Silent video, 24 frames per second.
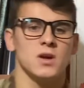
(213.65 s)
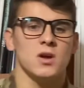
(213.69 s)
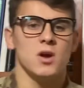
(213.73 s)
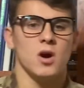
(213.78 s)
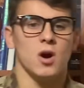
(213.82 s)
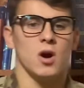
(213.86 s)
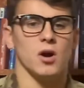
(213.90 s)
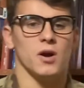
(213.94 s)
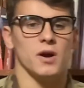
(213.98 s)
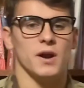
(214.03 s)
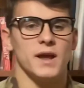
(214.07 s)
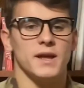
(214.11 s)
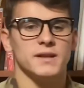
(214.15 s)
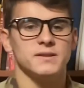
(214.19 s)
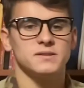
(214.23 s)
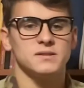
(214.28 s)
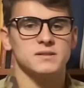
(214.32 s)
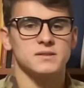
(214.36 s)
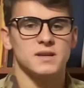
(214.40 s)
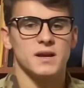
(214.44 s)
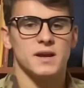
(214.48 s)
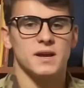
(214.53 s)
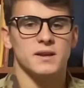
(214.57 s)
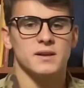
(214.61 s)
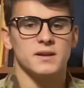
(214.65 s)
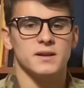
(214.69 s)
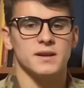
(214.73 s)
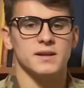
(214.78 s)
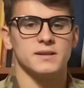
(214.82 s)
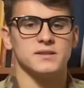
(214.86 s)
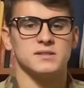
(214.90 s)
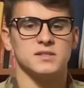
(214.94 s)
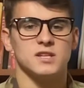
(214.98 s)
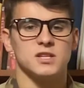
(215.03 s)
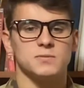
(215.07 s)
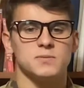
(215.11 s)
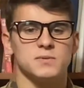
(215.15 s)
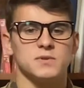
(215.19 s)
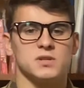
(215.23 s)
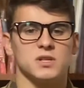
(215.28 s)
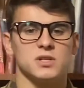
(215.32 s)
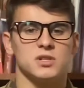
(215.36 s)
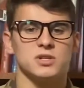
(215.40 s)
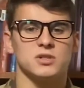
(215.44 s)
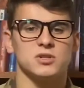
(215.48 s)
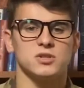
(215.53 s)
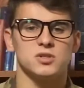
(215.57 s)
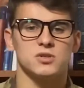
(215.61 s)
Our end state is
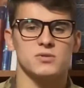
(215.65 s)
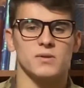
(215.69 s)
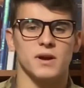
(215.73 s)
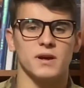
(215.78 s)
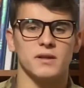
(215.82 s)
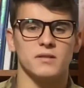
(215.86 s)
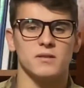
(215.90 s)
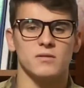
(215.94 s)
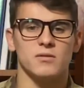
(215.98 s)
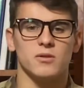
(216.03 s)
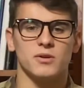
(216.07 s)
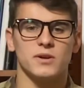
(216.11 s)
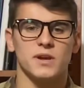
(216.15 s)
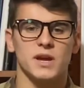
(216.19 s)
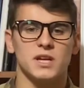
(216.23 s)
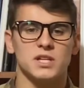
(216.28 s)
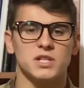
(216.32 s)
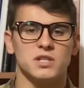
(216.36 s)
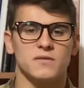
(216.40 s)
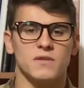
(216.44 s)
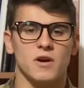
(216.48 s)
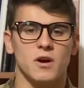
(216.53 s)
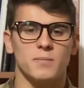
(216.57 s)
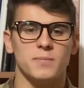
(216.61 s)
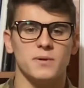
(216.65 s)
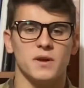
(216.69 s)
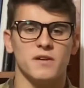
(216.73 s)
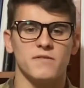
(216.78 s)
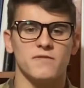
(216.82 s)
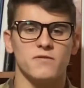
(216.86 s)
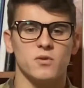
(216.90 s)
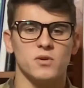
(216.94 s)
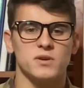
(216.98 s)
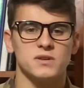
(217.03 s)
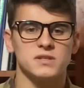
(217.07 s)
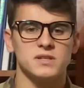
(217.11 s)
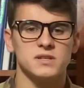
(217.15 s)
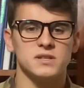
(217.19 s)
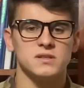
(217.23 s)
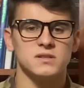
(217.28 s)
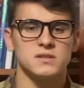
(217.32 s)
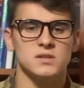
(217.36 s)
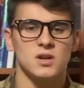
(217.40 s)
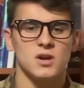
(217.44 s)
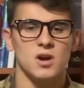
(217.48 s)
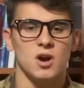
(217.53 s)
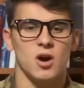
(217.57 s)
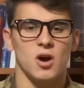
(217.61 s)
disposition, strength, and location of LPA forces
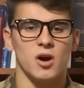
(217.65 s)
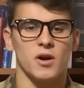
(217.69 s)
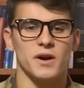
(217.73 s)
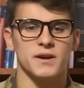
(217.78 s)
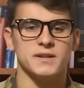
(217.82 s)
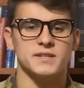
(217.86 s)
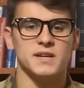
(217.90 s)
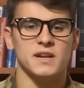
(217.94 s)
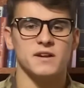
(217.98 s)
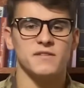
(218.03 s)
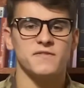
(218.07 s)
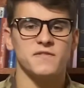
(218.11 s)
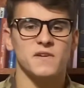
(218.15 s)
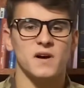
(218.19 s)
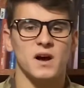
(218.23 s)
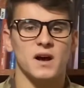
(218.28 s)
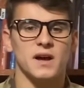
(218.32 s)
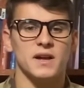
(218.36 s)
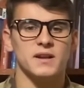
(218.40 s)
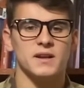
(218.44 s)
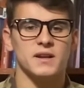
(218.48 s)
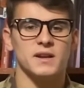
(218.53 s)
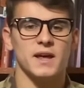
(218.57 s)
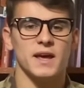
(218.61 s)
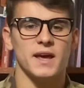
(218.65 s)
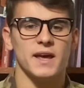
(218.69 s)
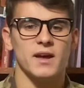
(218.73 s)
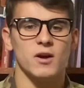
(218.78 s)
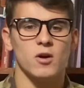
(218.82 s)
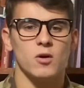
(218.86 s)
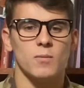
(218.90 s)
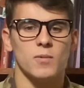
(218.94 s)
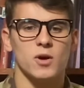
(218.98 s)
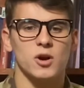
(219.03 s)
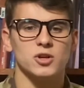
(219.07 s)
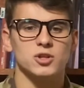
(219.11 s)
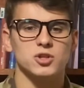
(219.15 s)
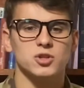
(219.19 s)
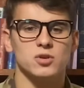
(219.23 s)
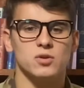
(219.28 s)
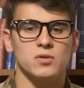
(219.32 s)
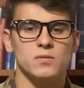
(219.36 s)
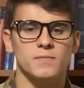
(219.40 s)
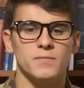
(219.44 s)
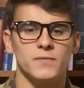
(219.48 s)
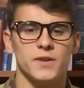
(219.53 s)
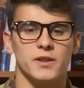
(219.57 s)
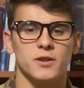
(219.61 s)
are identified in AO Marshall,
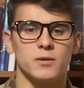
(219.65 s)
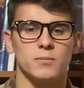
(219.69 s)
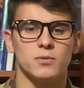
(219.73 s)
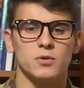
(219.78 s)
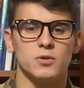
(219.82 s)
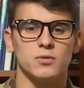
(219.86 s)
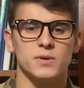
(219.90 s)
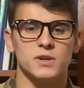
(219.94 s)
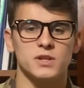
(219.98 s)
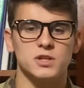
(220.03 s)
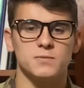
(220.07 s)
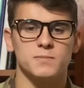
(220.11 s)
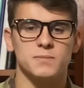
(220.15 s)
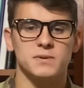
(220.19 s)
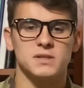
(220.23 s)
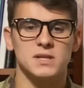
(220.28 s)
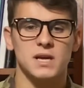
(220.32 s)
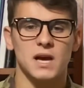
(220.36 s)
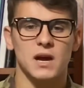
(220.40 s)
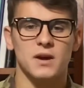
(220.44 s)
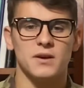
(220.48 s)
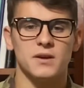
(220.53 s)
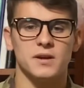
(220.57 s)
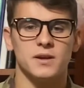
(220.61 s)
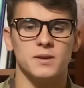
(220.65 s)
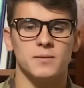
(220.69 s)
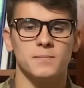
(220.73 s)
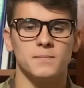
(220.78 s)
and the Blue Ridge Battalion